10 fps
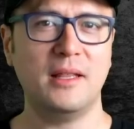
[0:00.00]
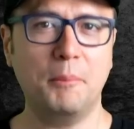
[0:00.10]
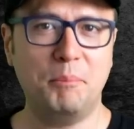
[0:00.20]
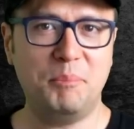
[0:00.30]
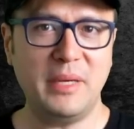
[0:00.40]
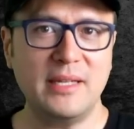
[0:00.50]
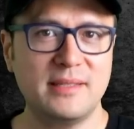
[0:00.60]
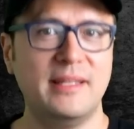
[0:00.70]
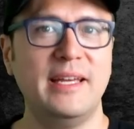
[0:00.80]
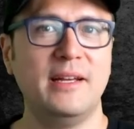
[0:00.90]
The
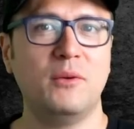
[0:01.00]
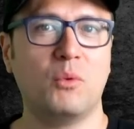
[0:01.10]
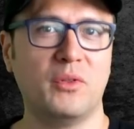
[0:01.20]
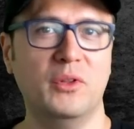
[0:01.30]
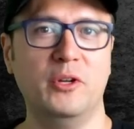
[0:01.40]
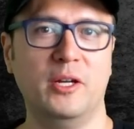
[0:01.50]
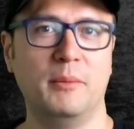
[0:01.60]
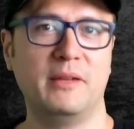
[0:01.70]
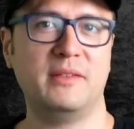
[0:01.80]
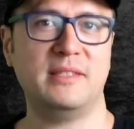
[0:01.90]
biggest thing worth noting
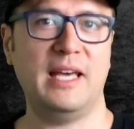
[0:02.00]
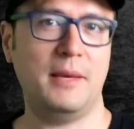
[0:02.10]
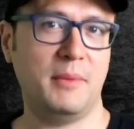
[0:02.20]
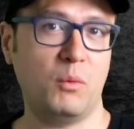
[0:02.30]
about this game,